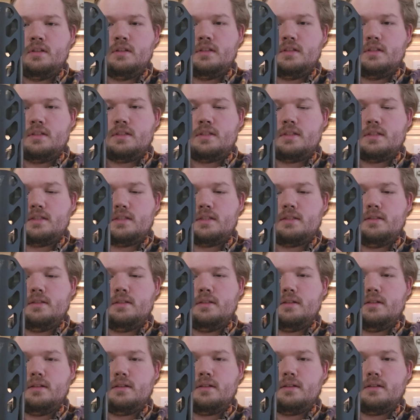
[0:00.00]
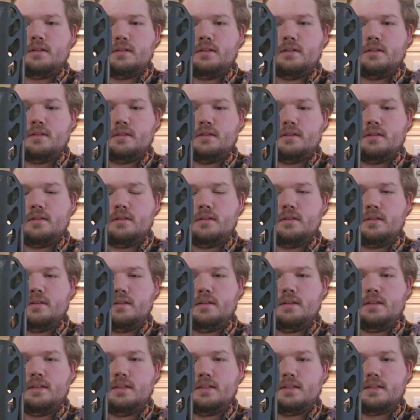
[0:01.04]
snug
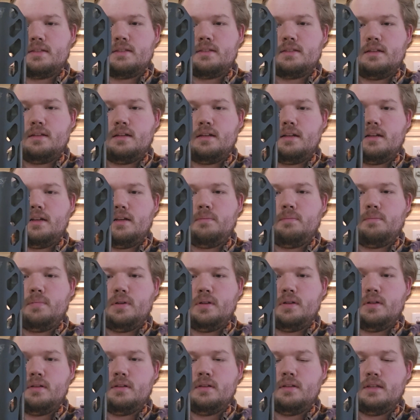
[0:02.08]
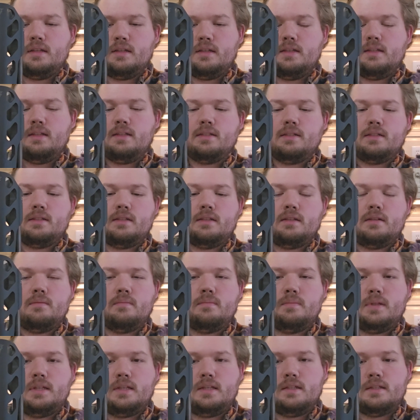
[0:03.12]
this up, easy
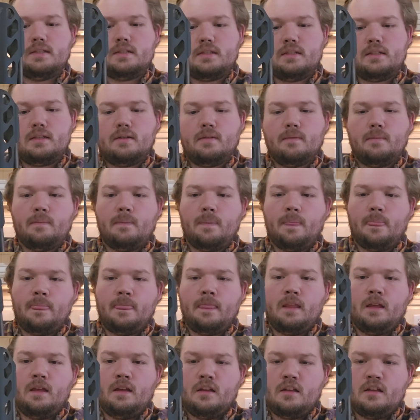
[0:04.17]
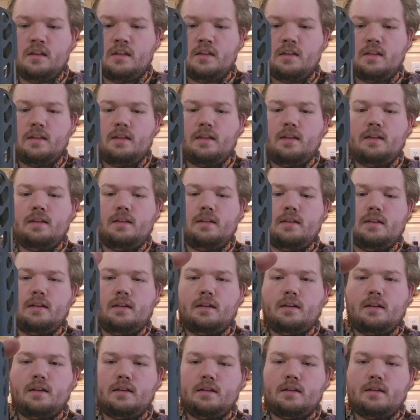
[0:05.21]
peasy. And
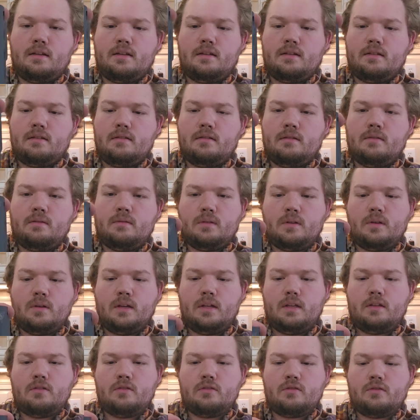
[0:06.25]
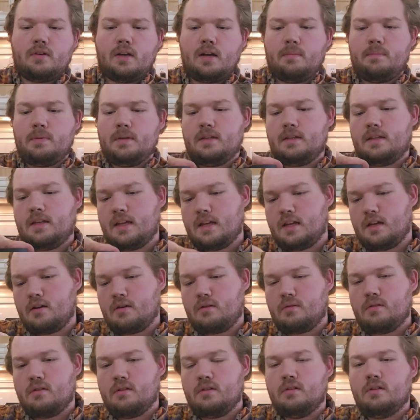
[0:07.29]
go ahead and drop it
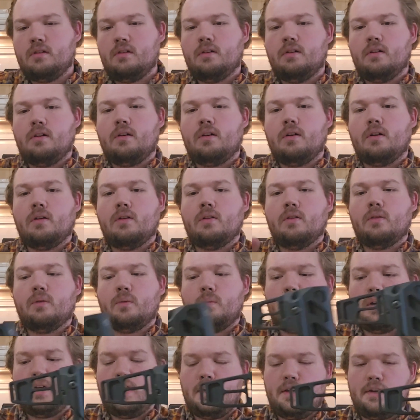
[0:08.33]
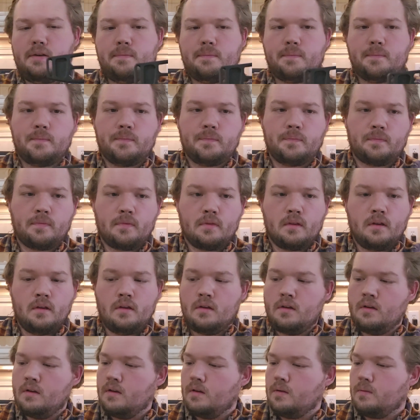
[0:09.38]
down all the way.
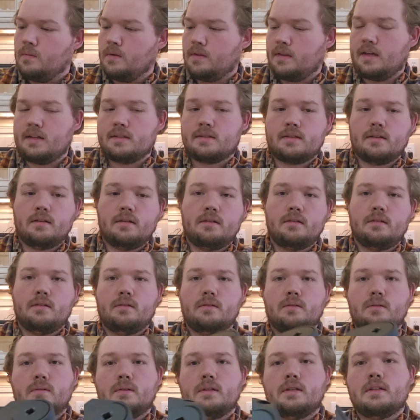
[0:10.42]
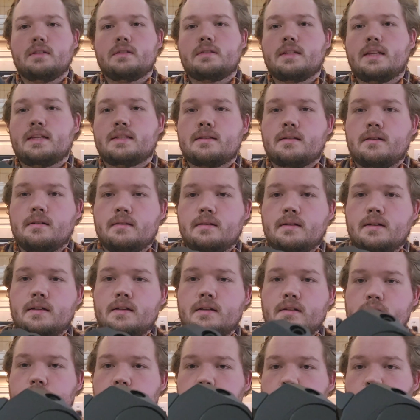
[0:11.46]
What that's going to do is that's going to let
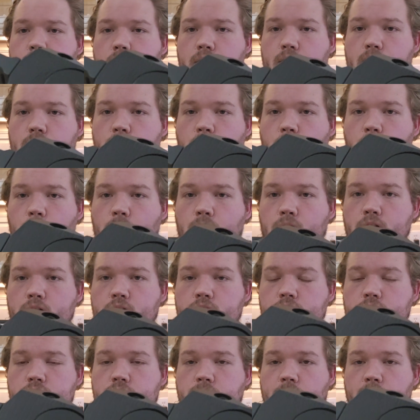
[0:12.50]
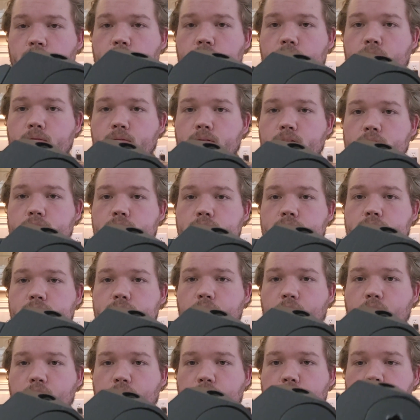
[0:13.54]
us use a 1/4-inch drive
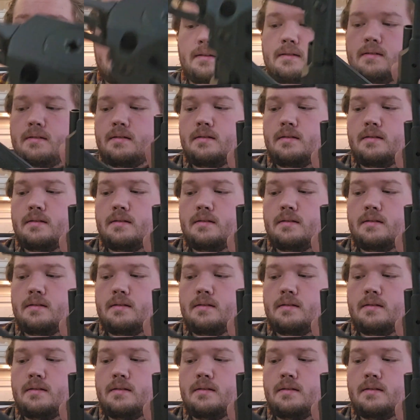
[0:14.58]
socket